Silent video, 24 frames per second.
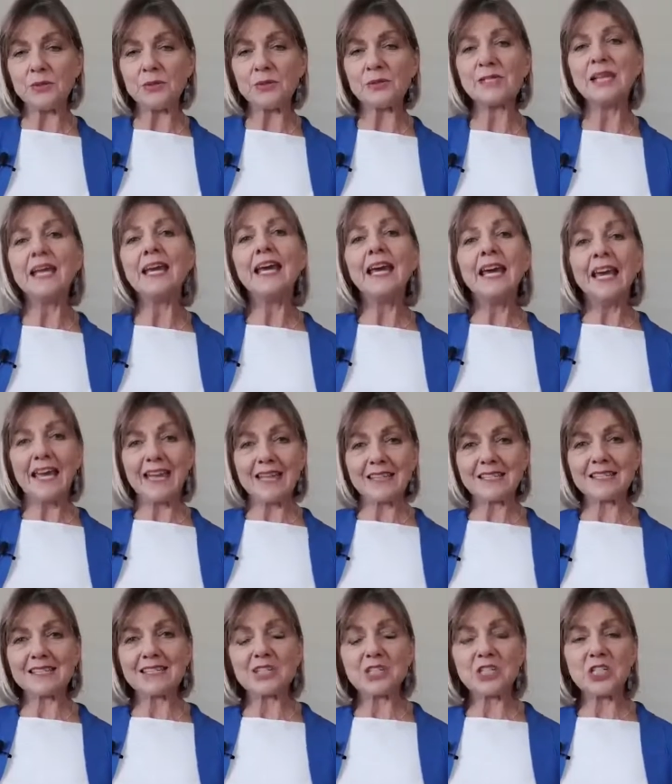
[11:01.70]
Muse,
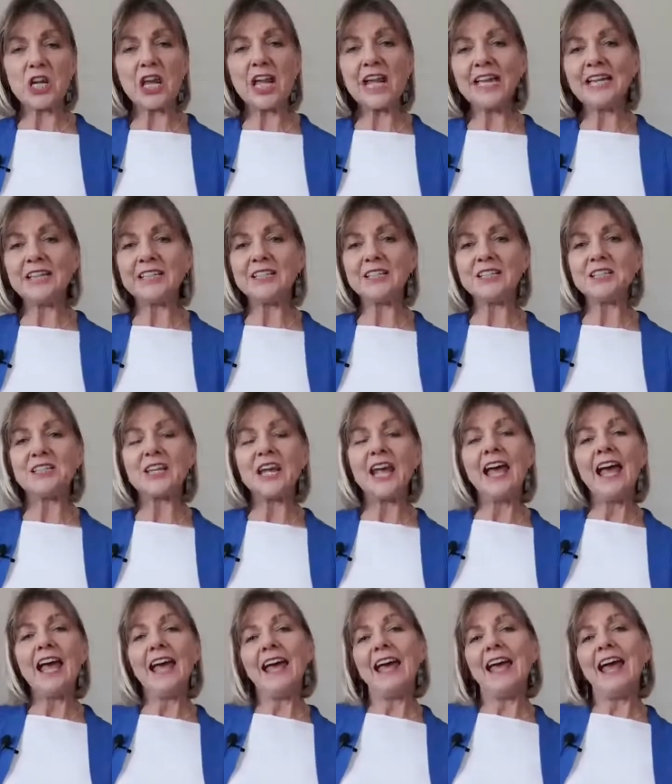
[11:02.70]
hence the change.
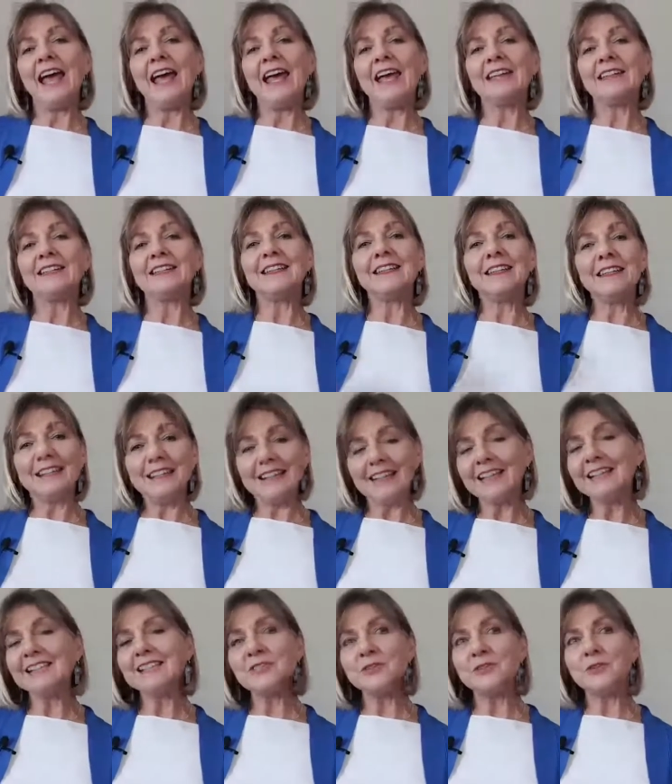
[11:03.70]
And the
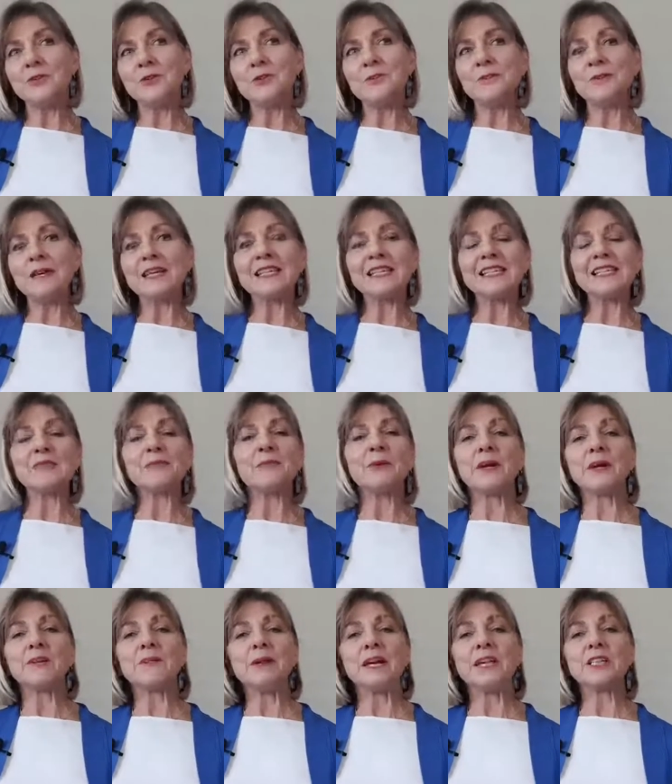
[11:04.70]
last few months,
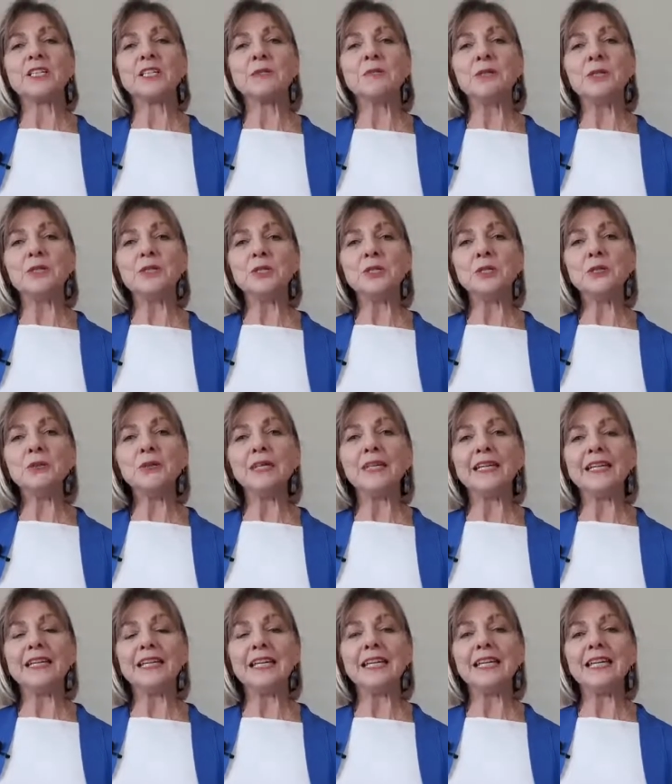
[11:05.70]
what I've actually been
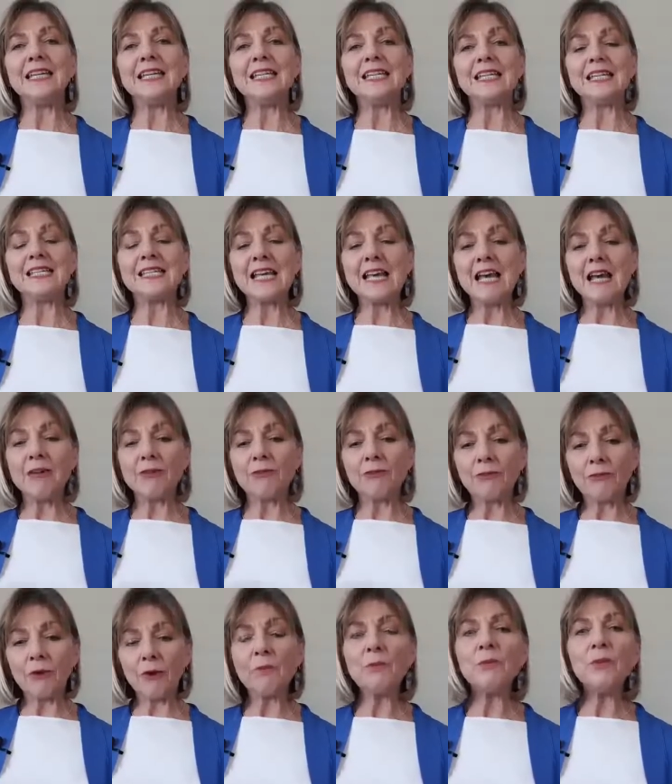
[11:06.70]
doing is,
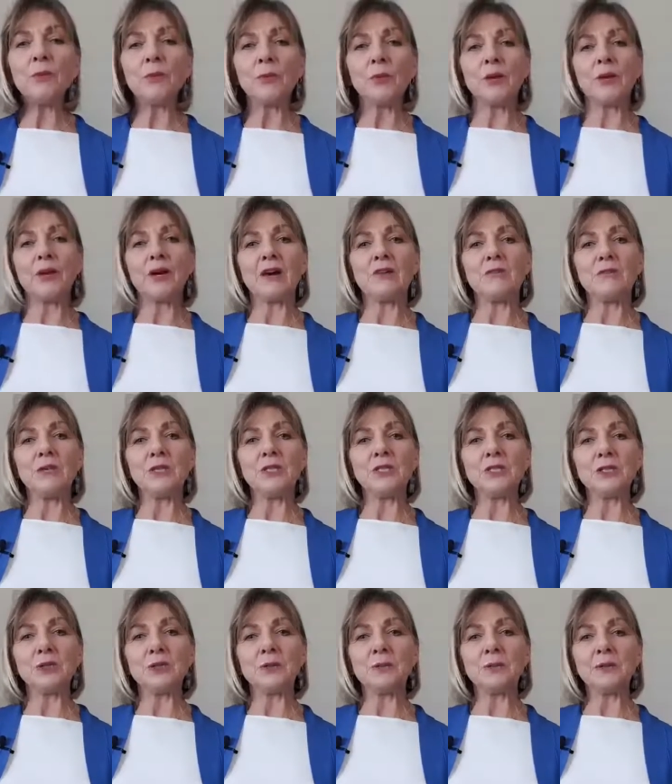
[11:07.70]
from the work I've
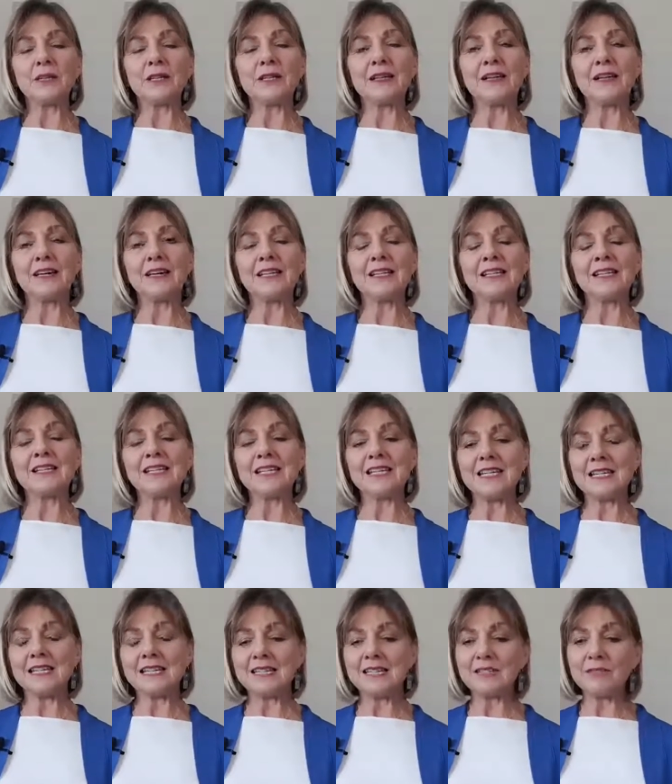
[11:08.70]
been doing with clients,
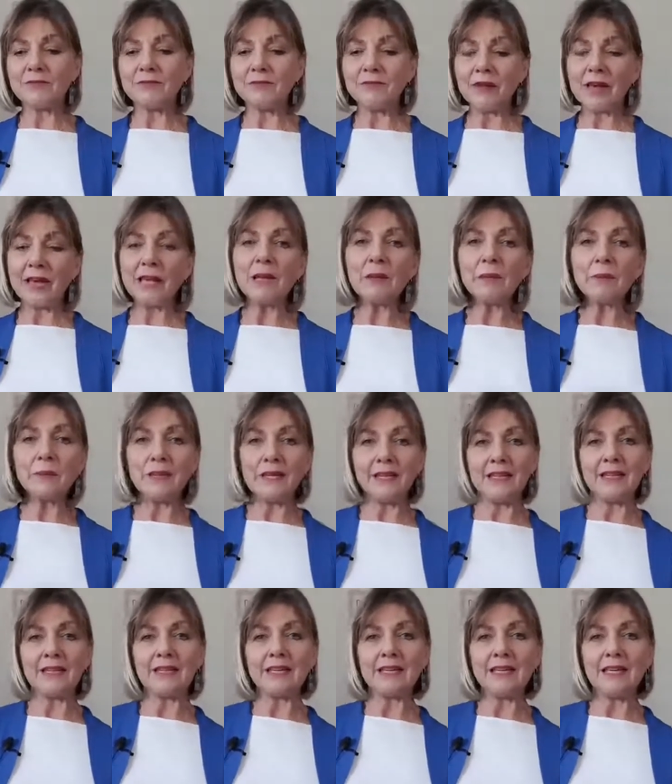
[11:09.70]
is
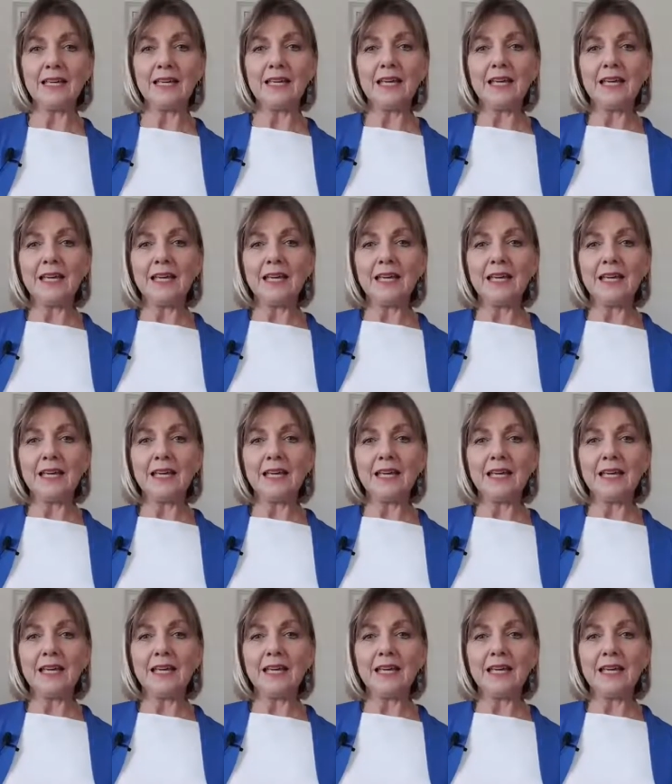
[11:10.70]
developing